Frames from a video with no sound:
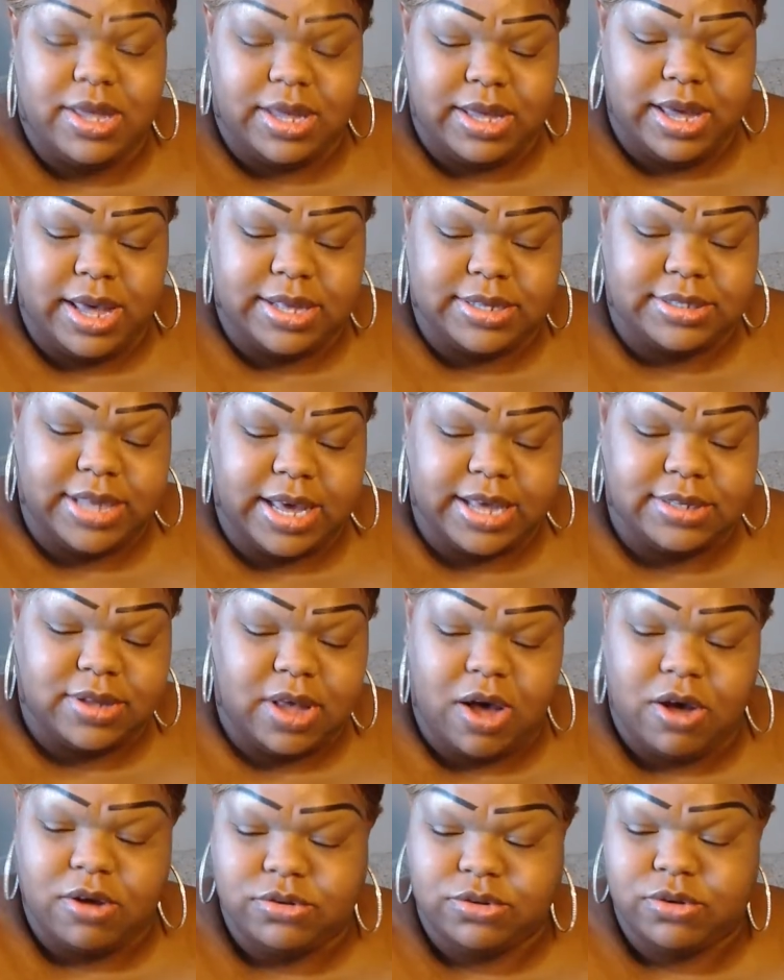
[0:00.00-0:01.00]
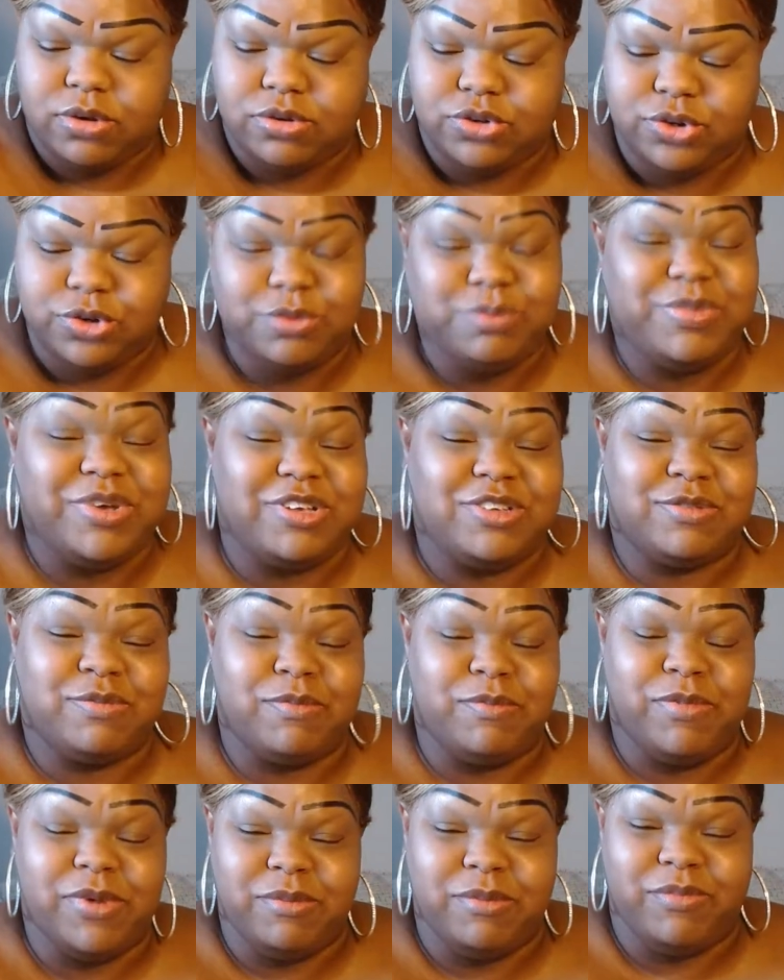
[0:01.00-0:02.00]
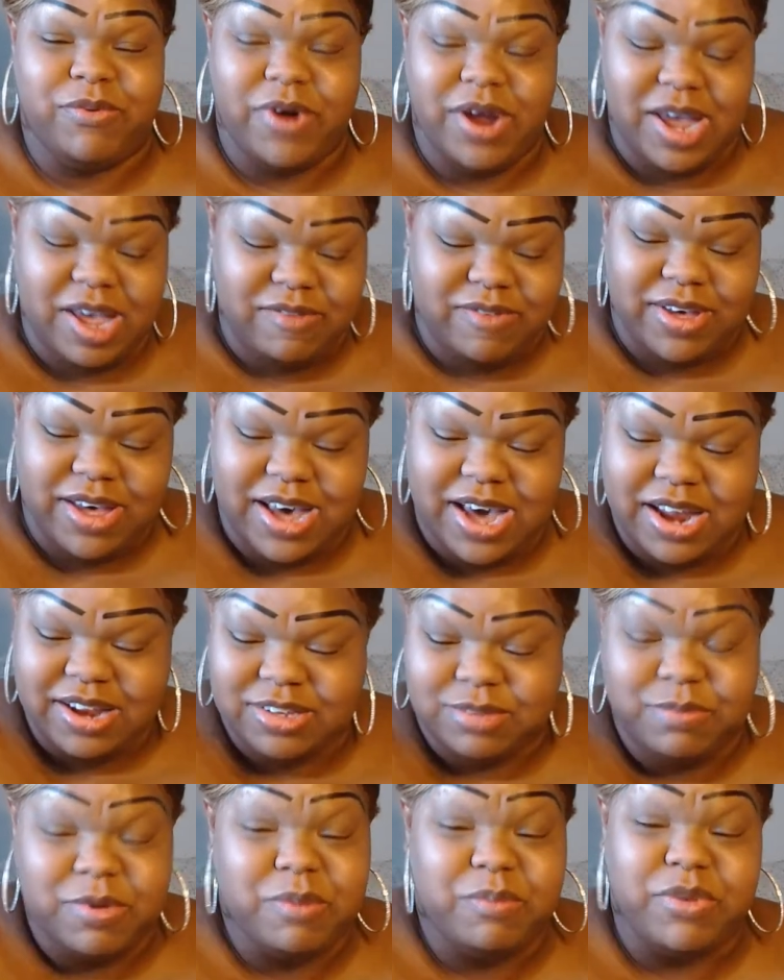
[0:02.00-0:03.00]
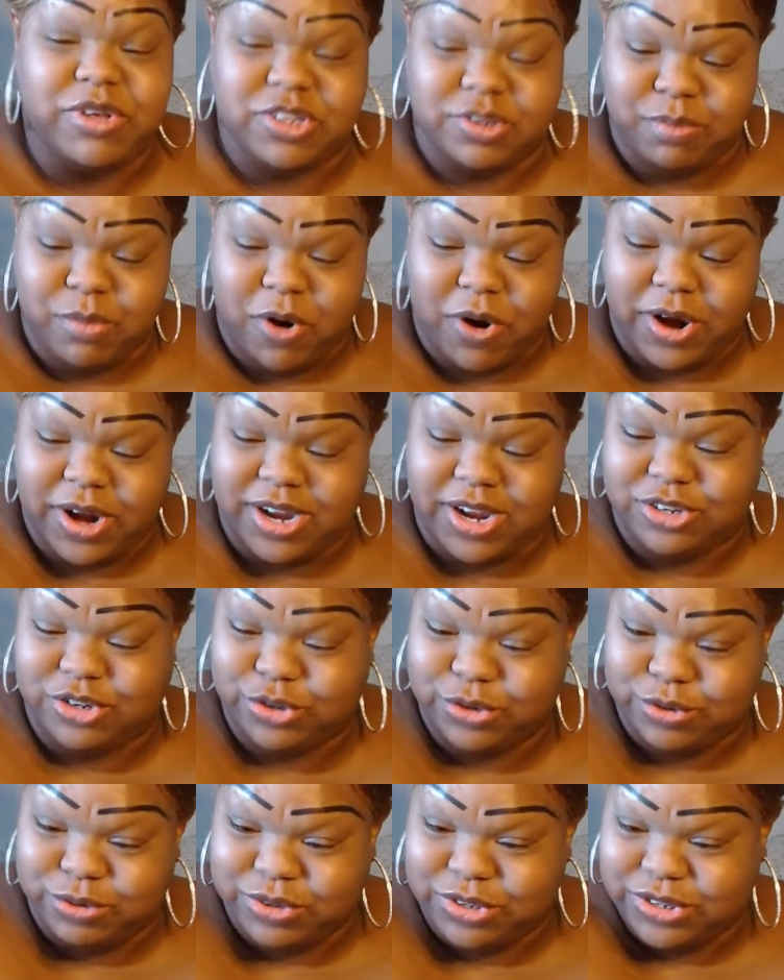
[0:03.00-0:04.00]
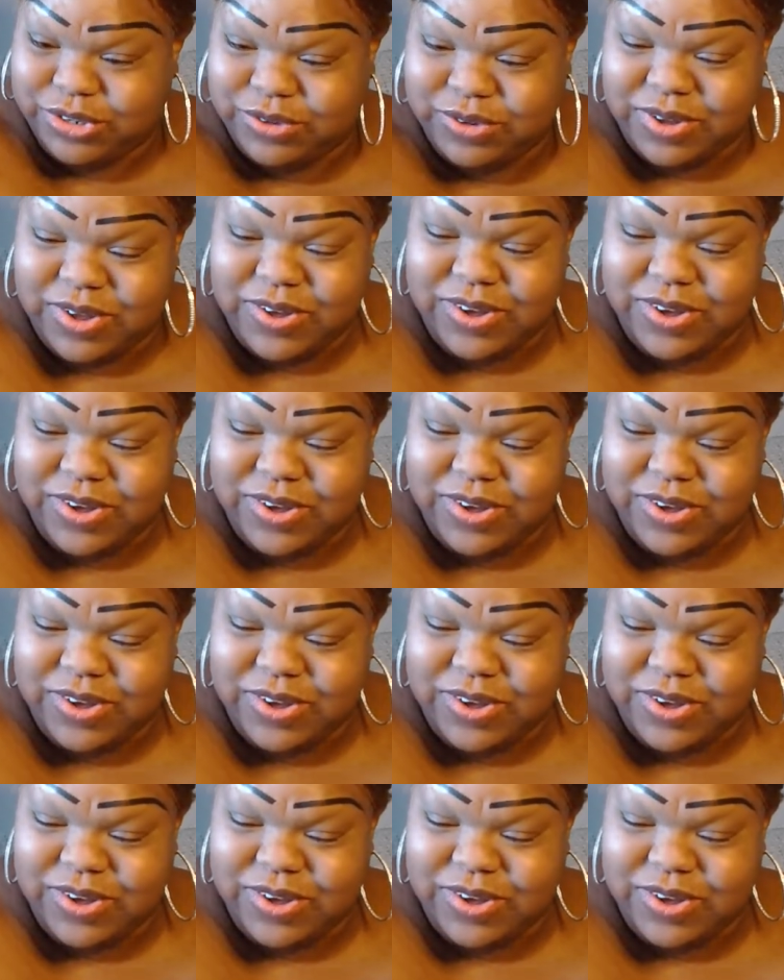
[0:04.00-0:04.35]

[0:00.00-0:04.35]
Yes, that's also true. Be be brave and honest, but be smart and true too.